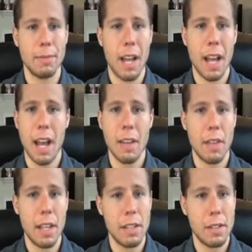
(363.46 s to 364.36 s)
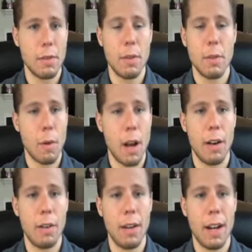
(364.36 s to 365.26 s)
I, I, think he's doing
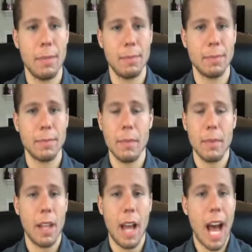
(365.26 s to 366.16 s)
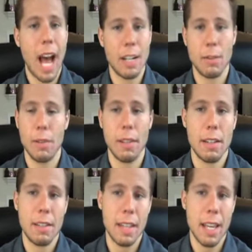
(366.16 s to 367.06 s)
well. Um, I don't really
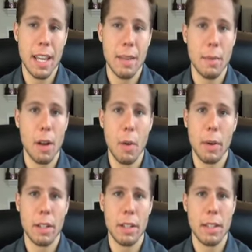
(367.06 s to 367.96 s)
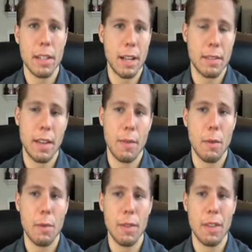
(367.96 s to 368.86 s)
see him going to the next
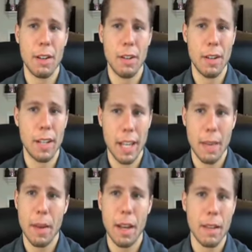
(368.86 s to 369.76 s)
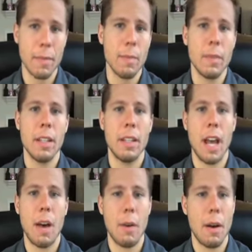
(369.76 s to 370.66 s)
level with the current gimmick.
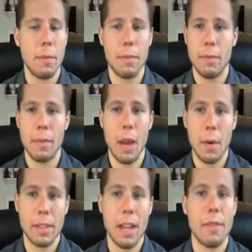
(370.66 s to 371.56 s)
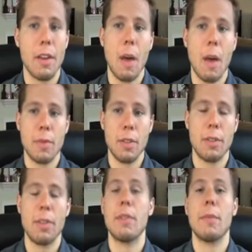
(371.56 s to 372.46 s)
Now um, they always have the option to
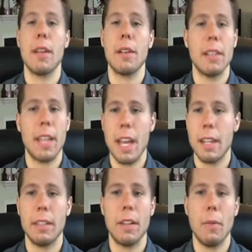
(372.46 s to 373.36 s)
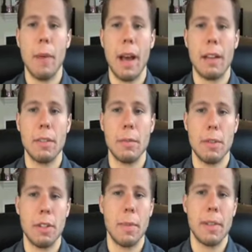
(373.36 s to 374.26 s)
turn him heel again and go back to
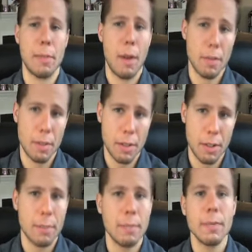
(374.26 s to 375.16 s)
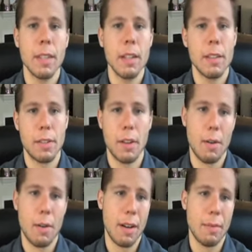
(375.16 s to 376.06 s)
pushing him as a monster.
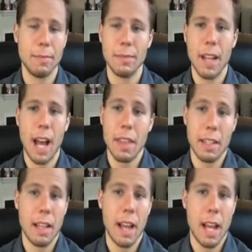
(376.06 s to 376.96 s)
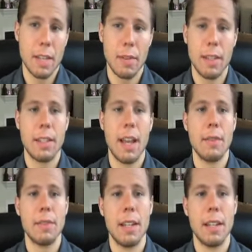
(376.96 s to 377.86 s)
So um, I think the guy's really
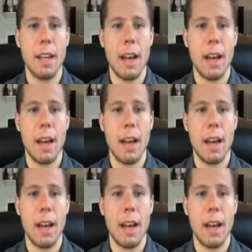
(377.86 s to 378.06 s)
talented.